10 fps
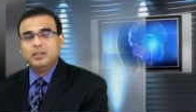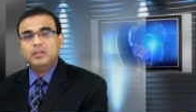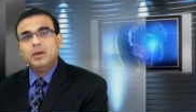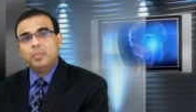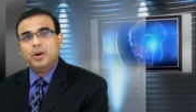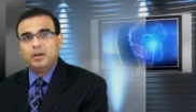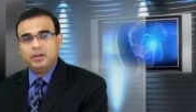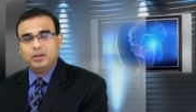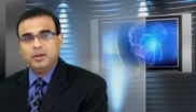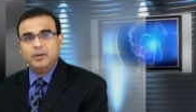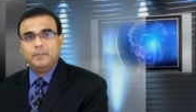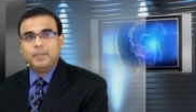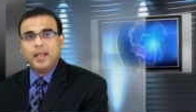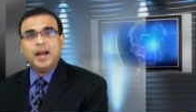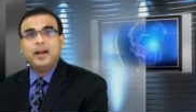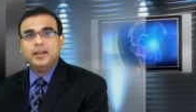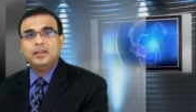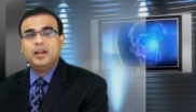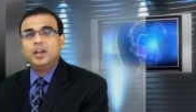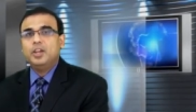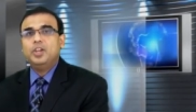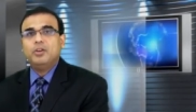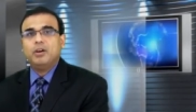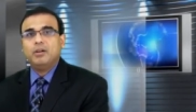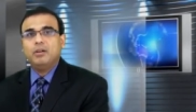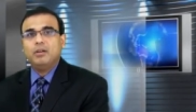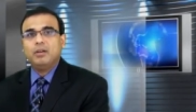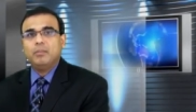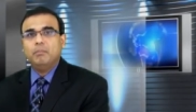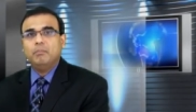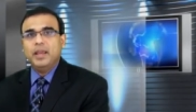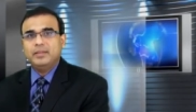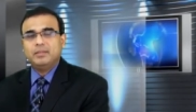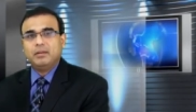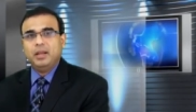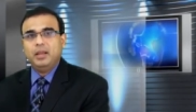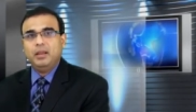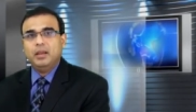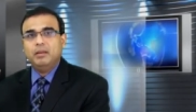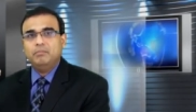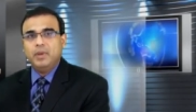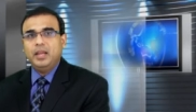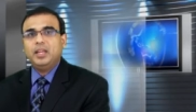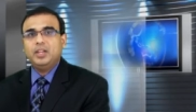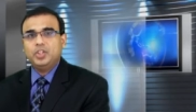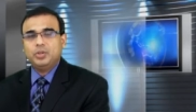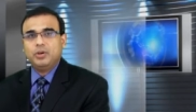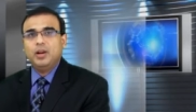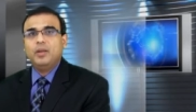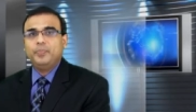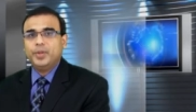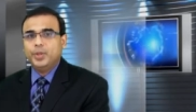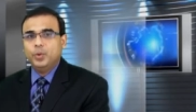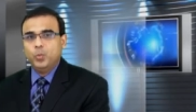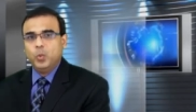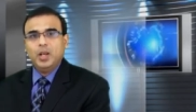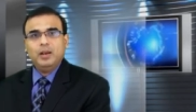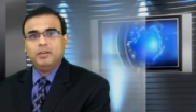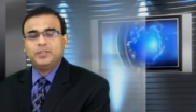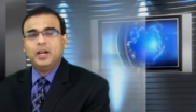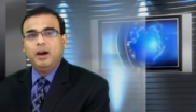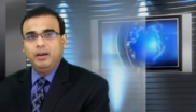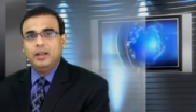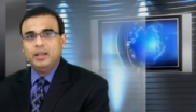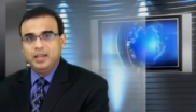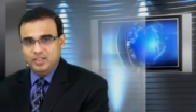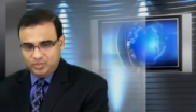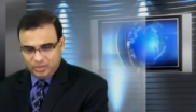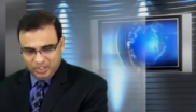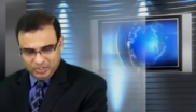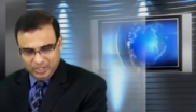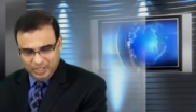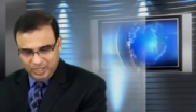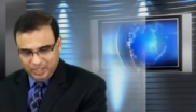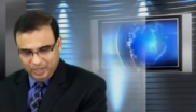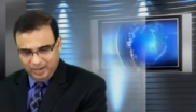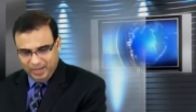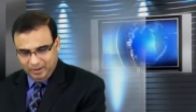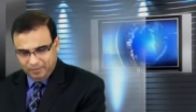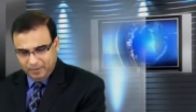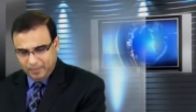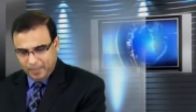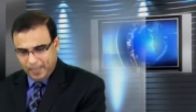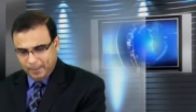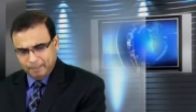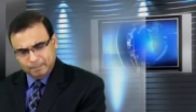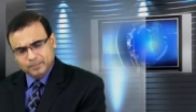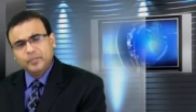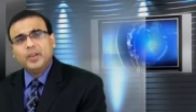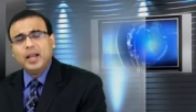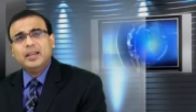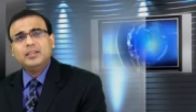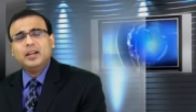the partner and you're basically making sure that the will of God is this in your life. And